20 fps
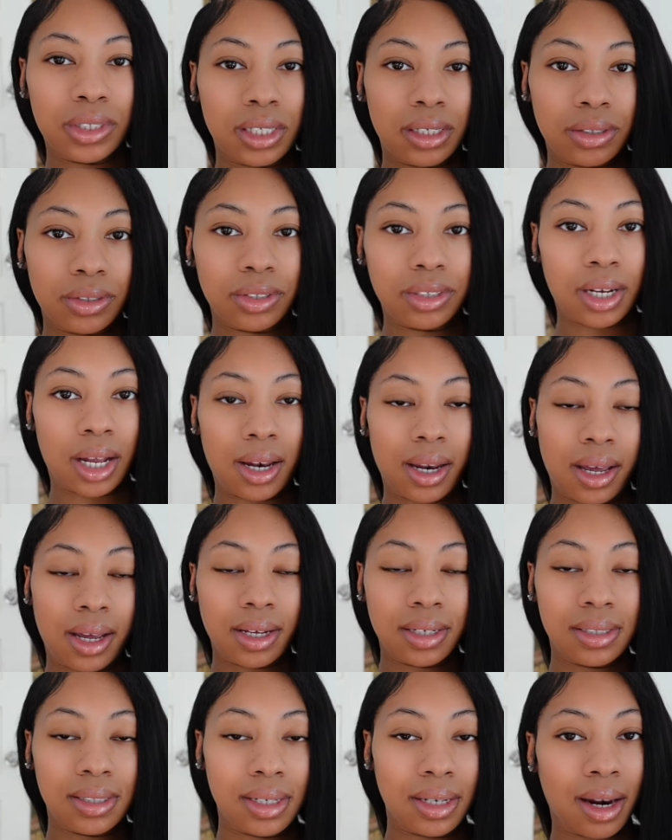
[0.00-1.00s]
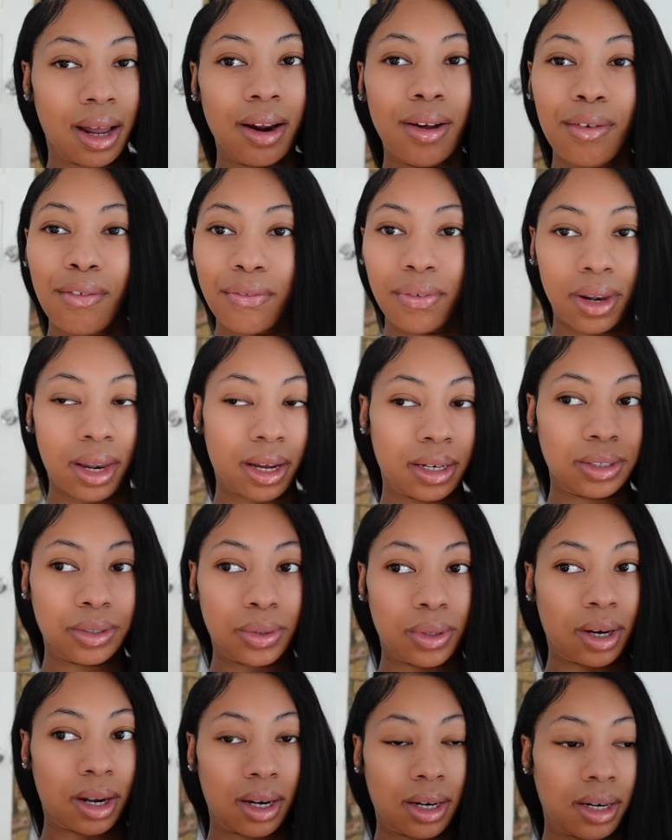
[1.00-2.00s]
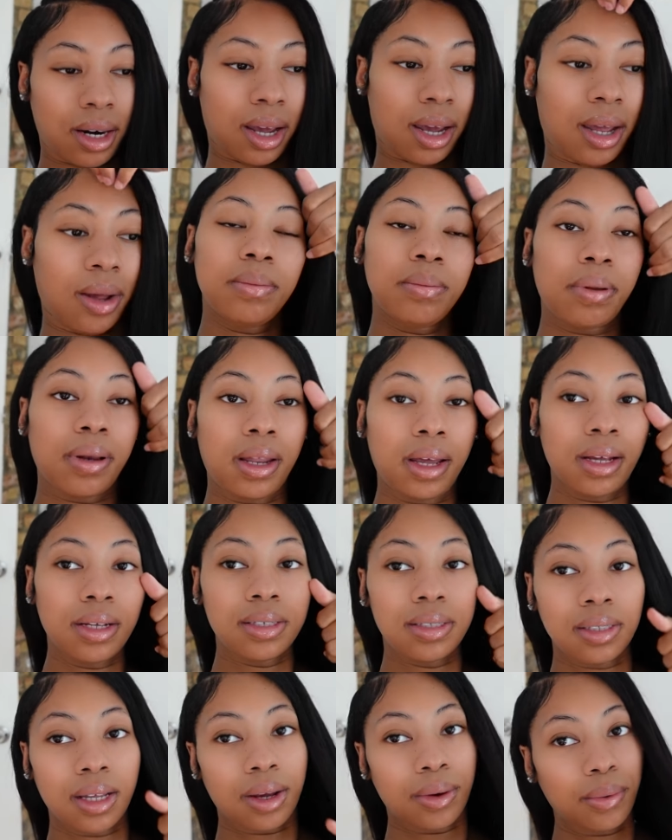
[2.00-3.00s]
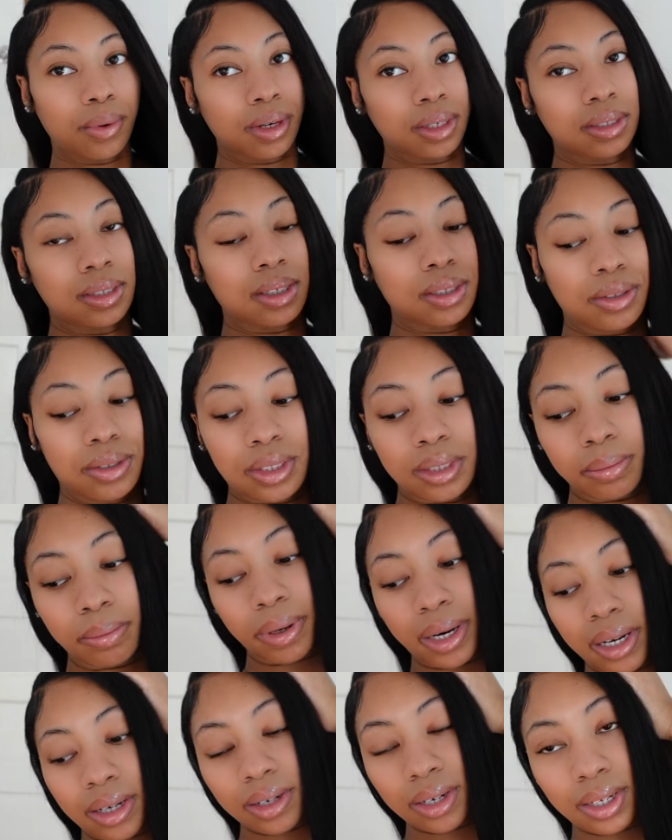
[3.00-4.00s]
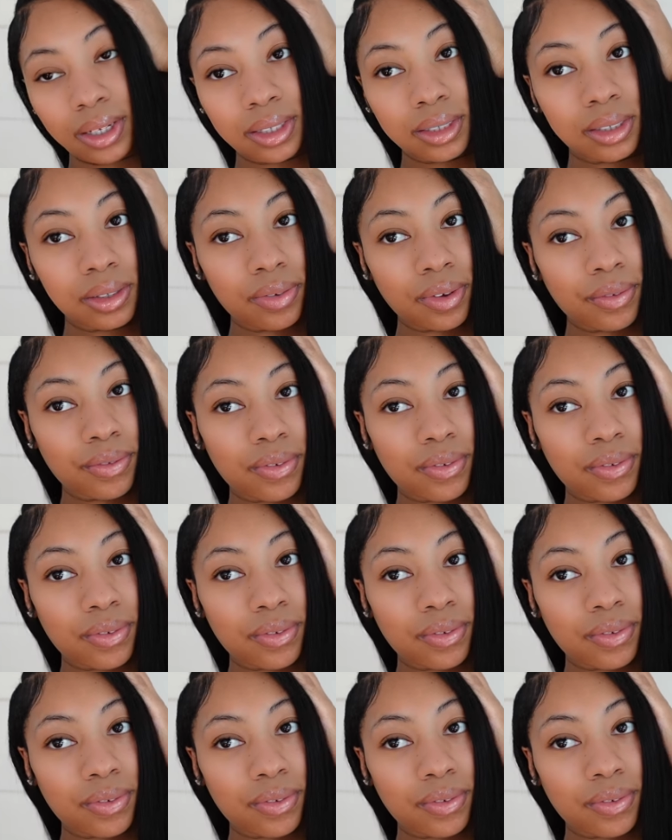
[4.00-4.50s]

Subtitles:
to do gel X, and I don't feel like doing all of that. Plus, I wanted to do some brown nails for